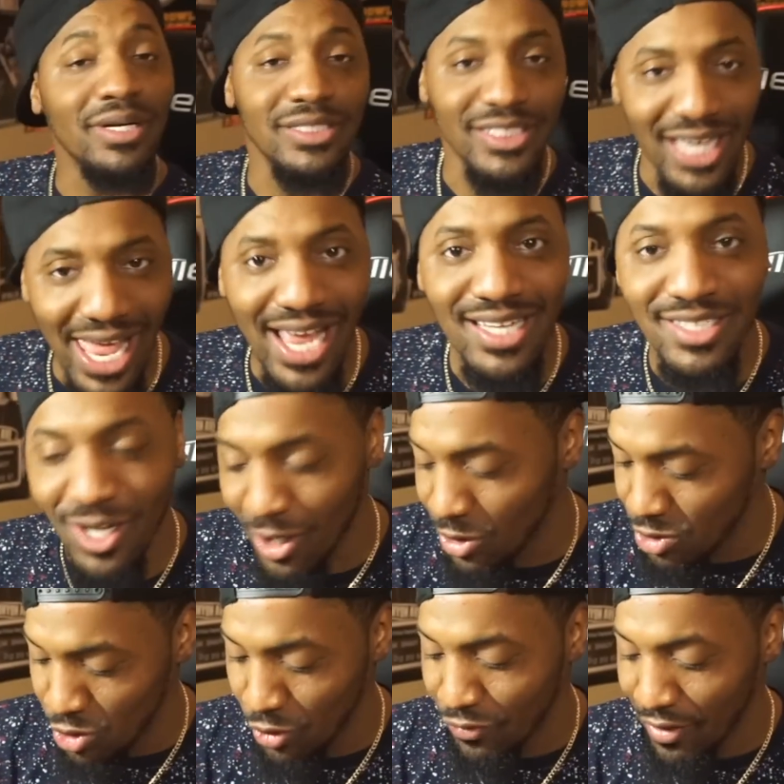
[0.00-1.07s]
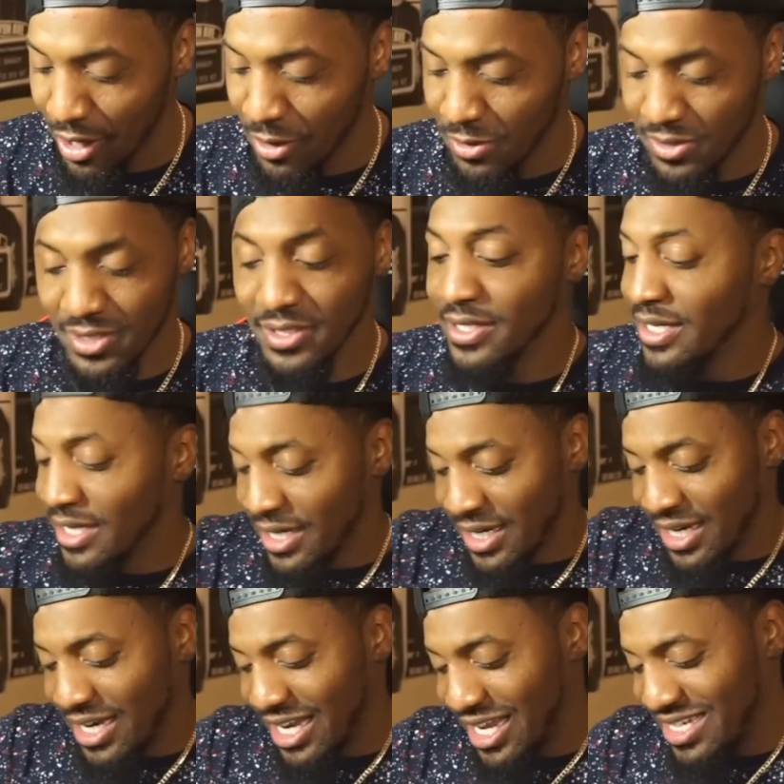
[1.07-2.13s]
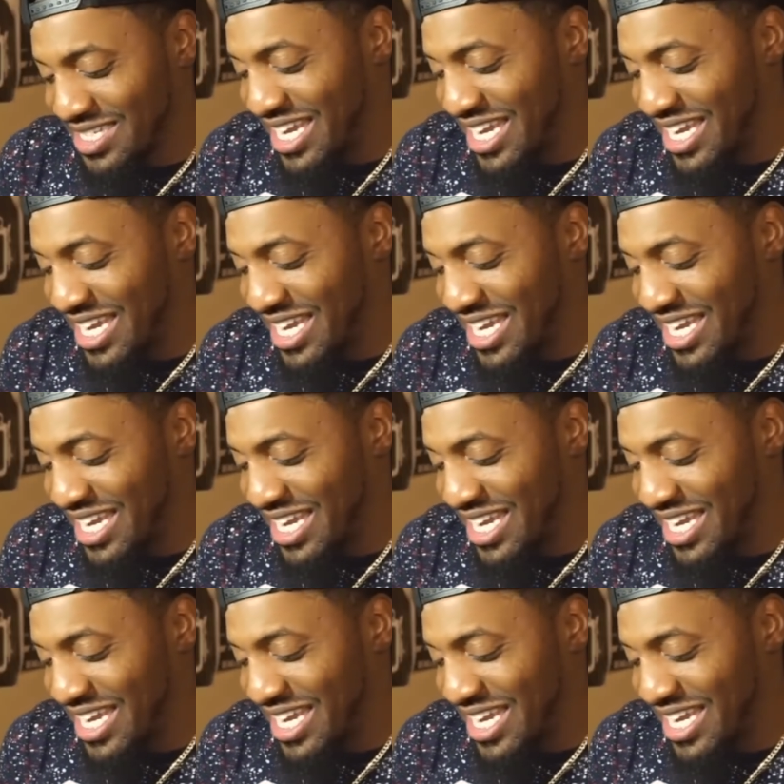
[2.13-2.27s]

Shaq told you first. Let's